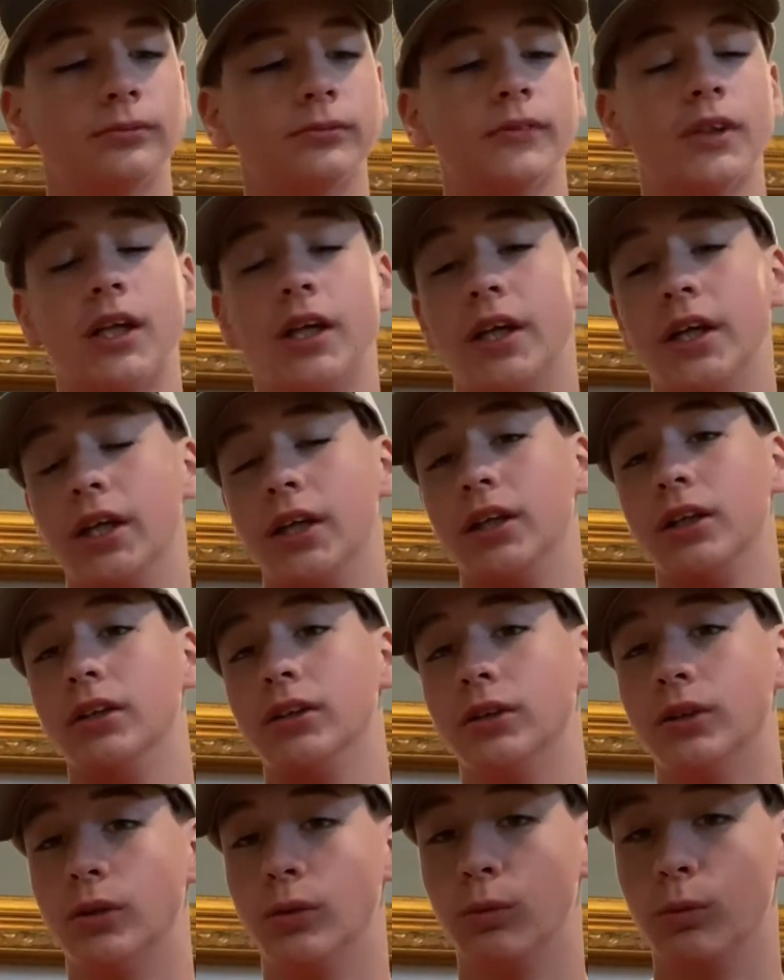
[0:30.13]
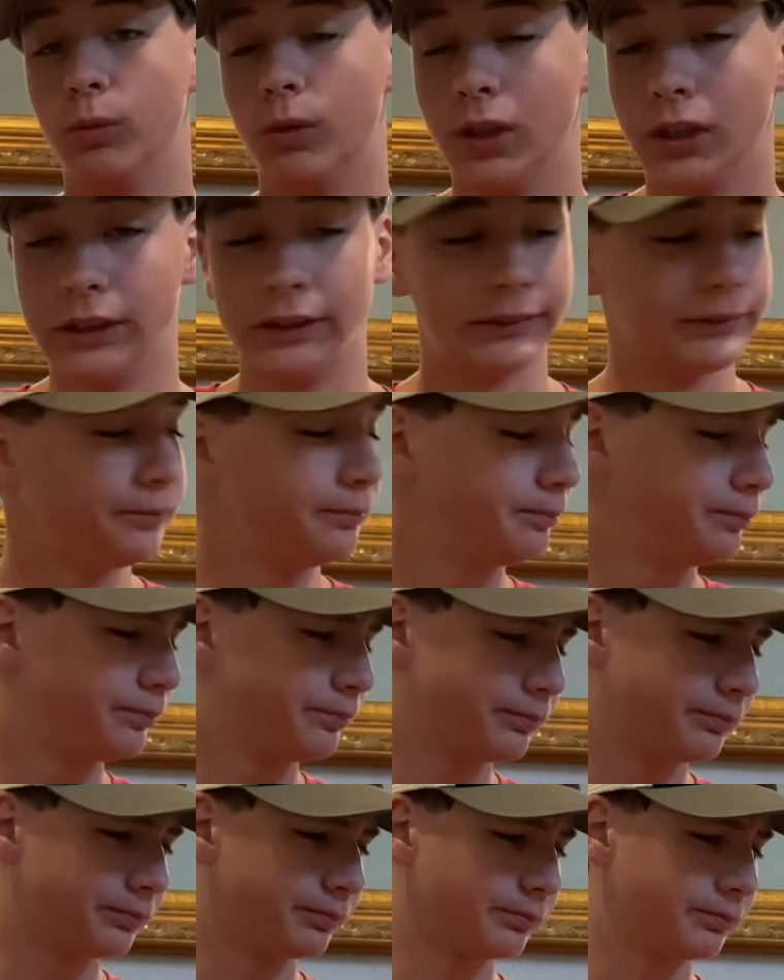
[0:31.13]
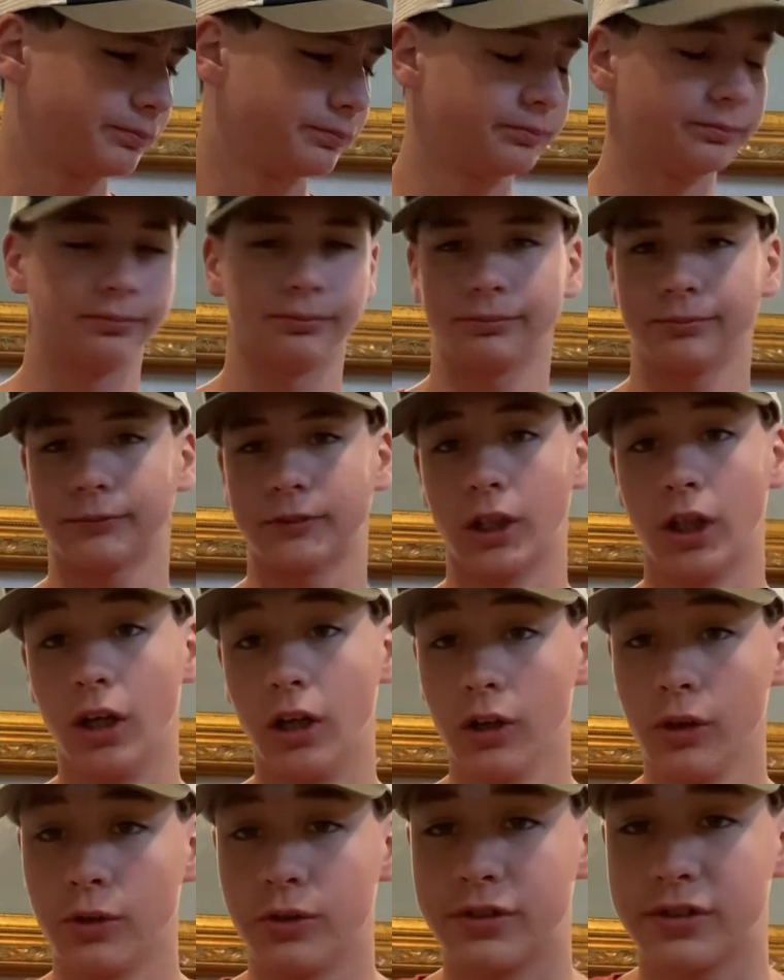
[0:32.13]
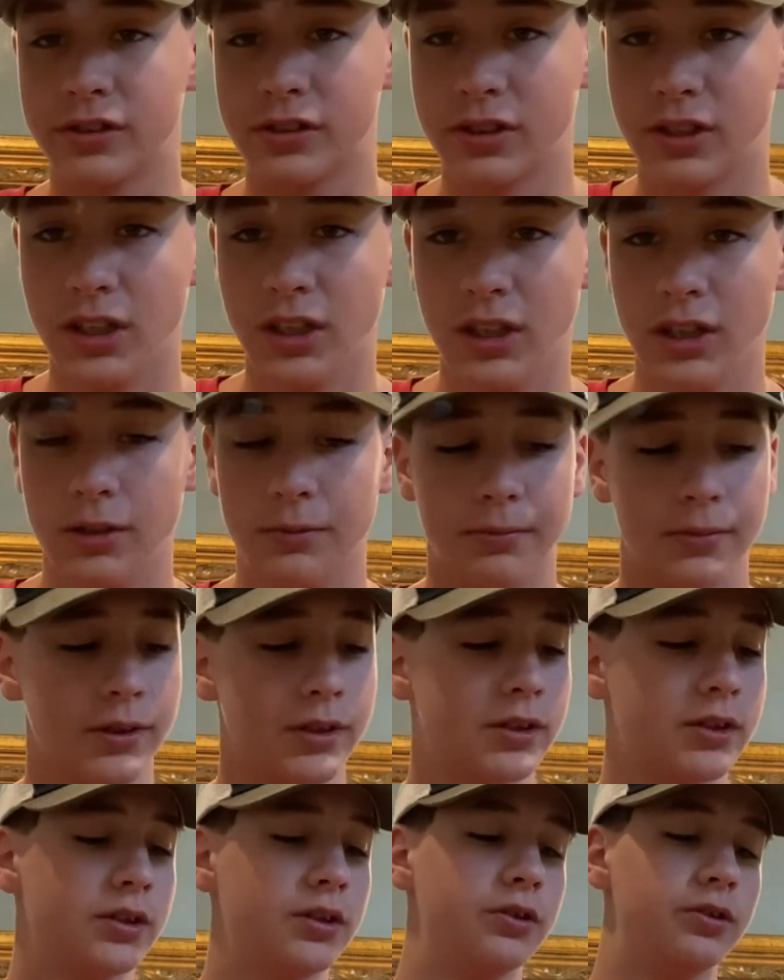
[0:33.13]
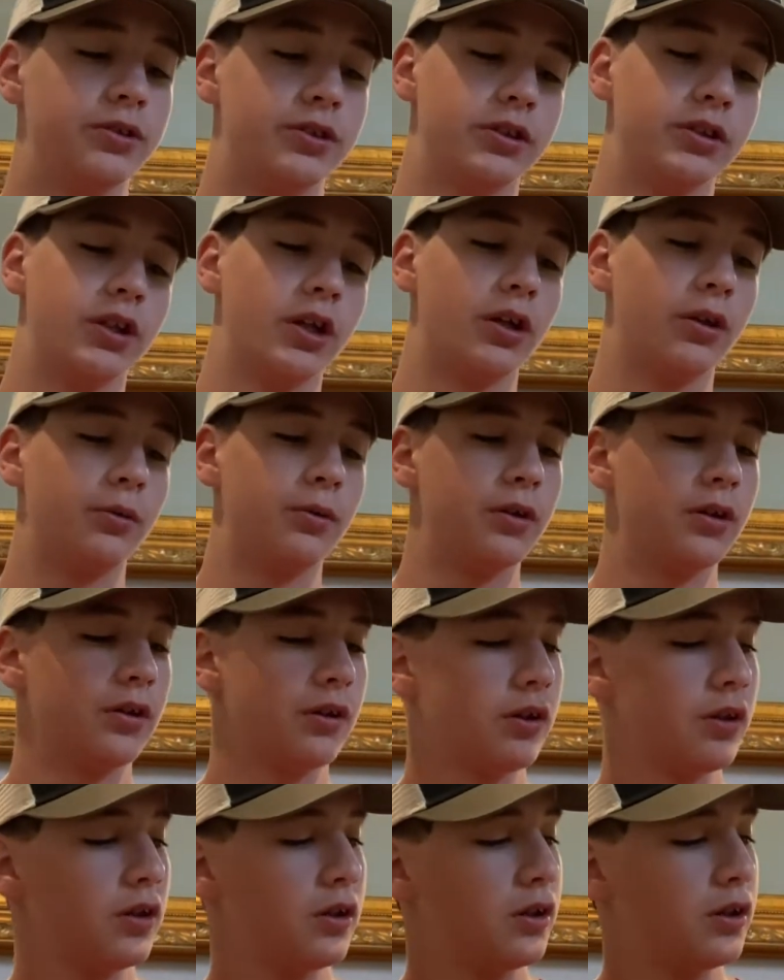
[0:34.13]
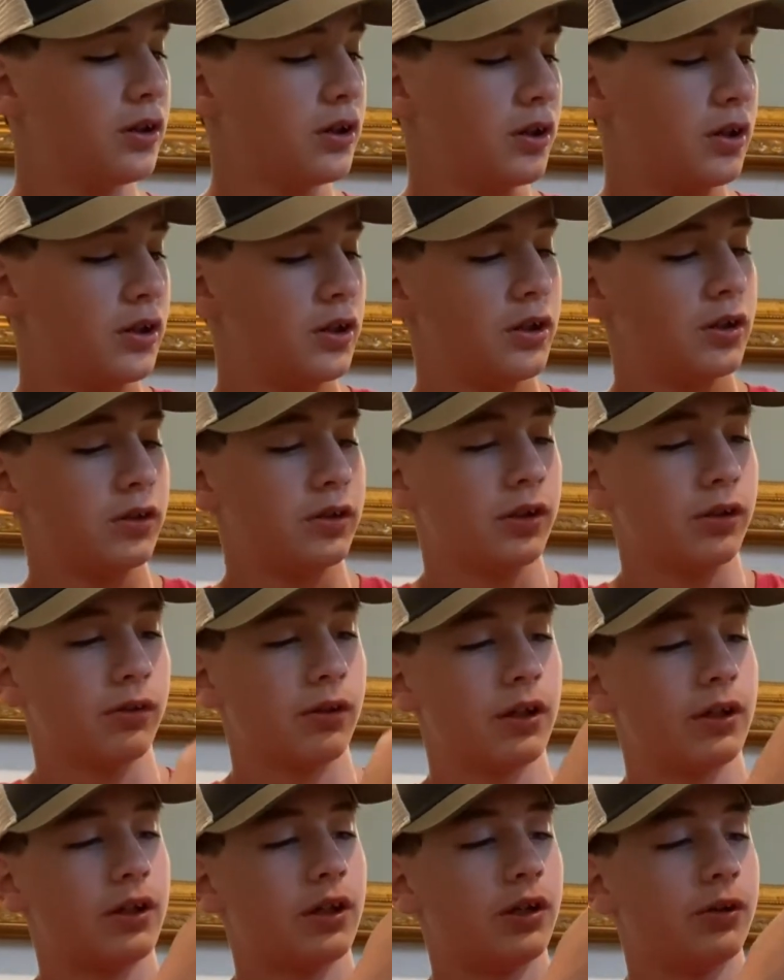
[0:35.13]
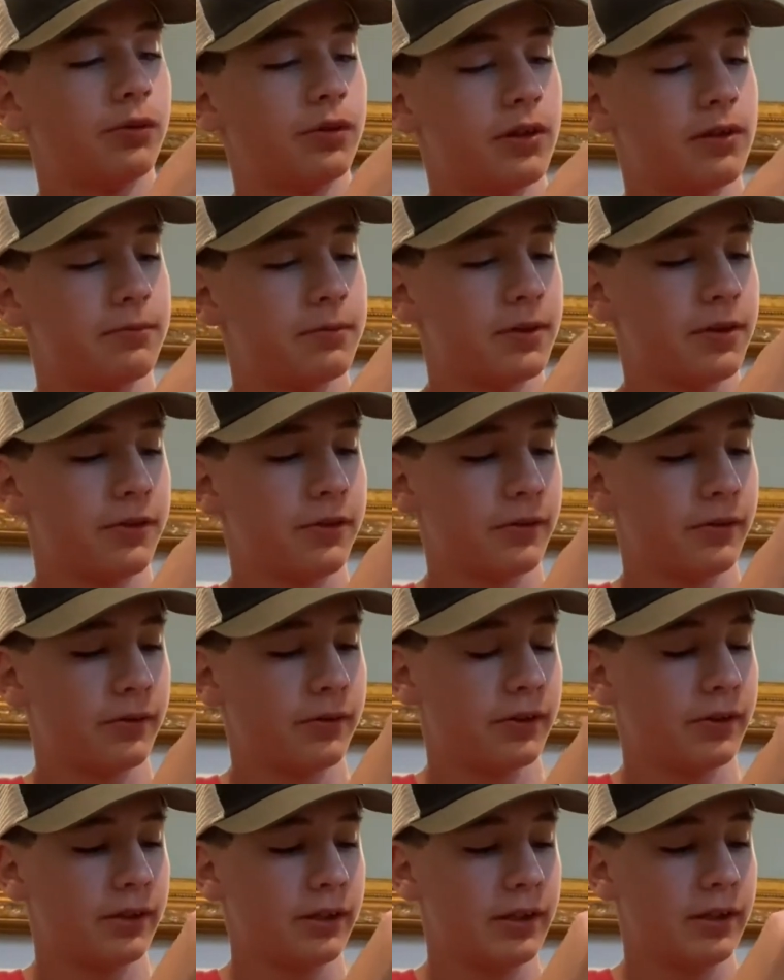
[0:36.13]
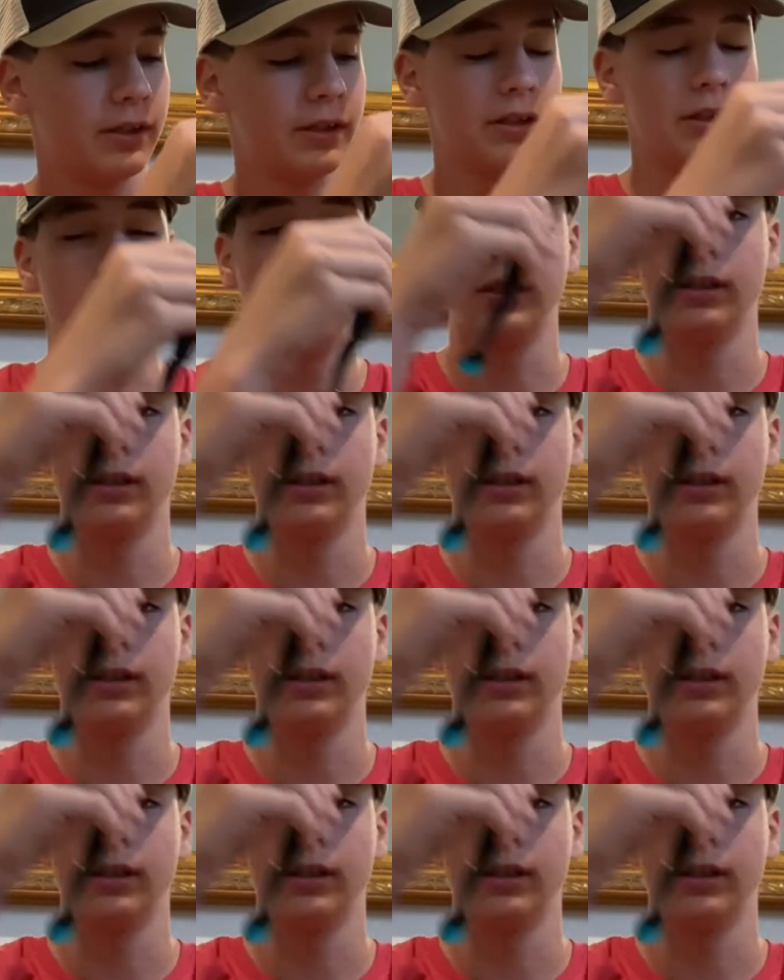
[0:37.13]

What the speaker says: And what color scheme you should go with. Now right now what I've been throwing lately